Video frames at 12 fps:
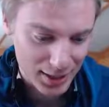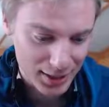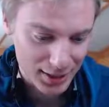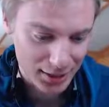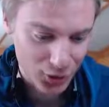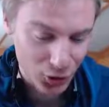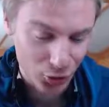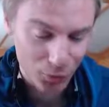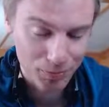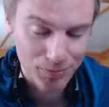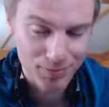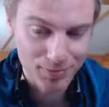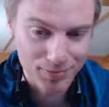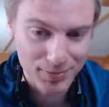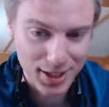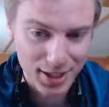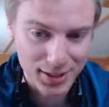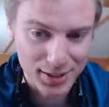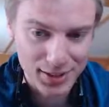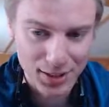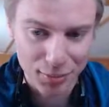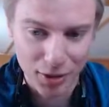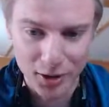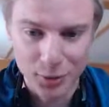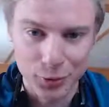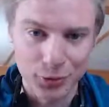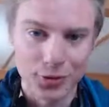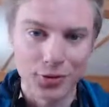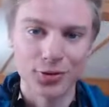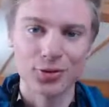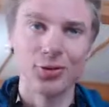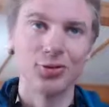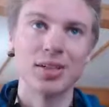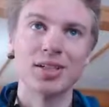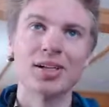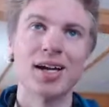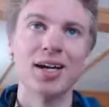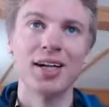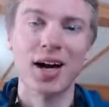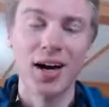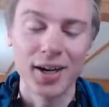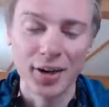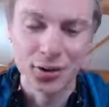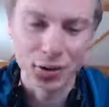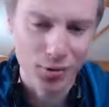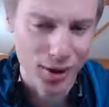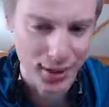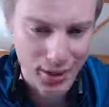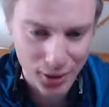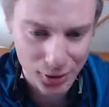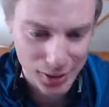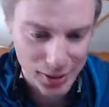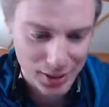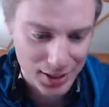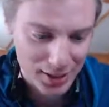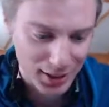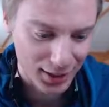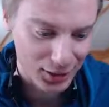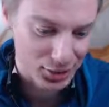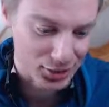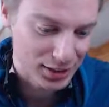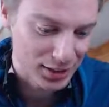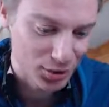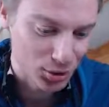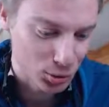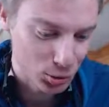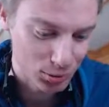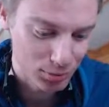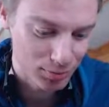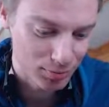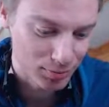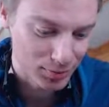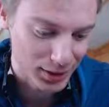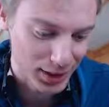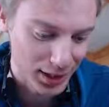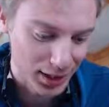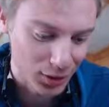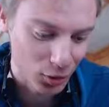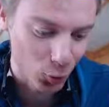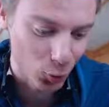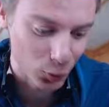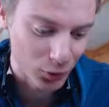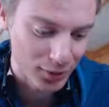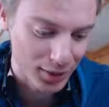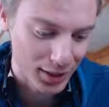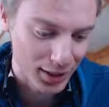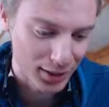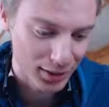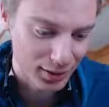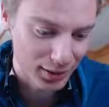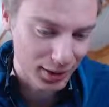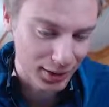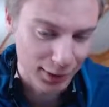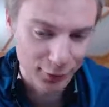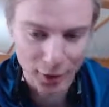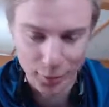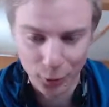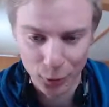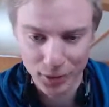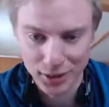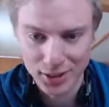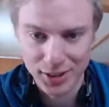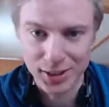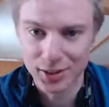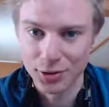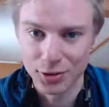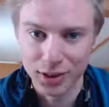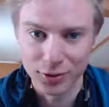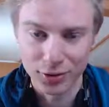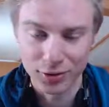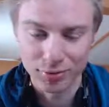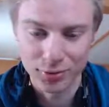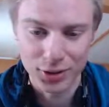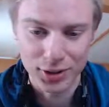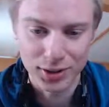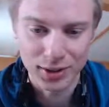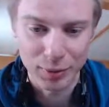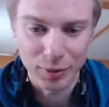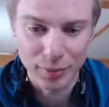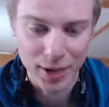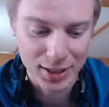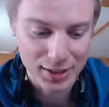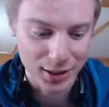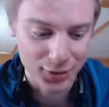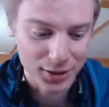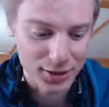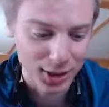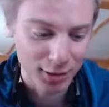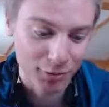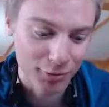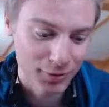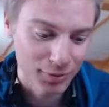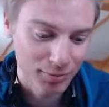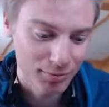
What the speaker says: and you know, then it's impossible to reach any higher. So right now I just need to gain gold and like level up all my shit to level 13. I mean, max out the stuff